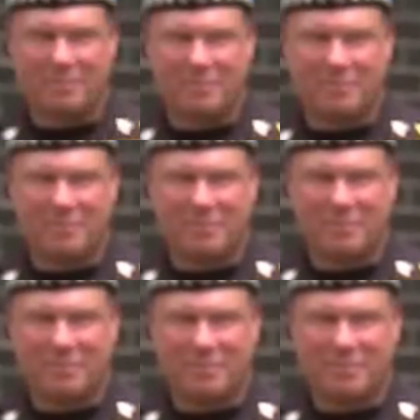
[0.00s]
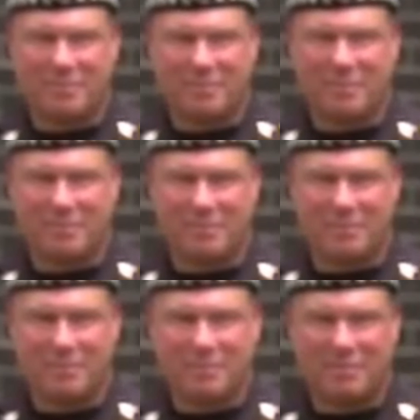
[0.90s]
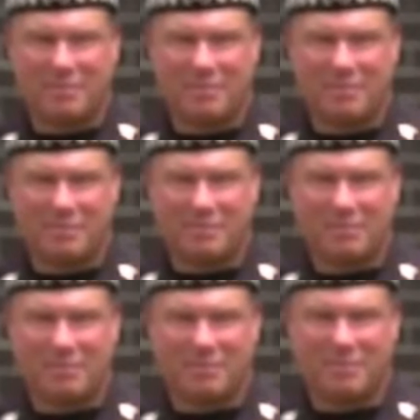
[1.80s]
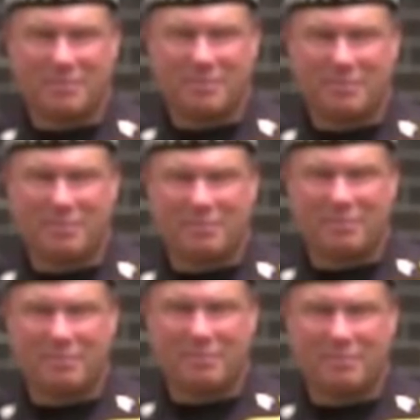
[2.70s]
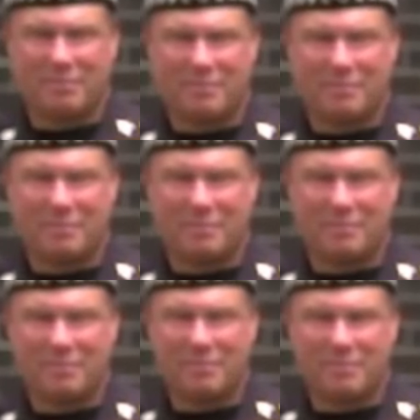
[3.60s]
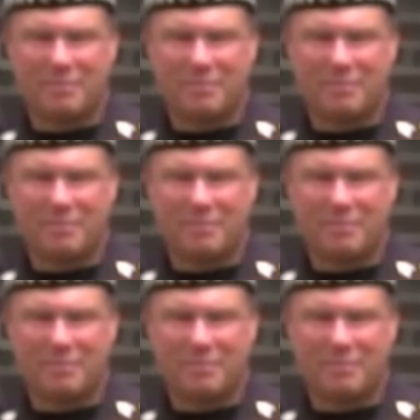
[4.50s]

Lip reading: (silent)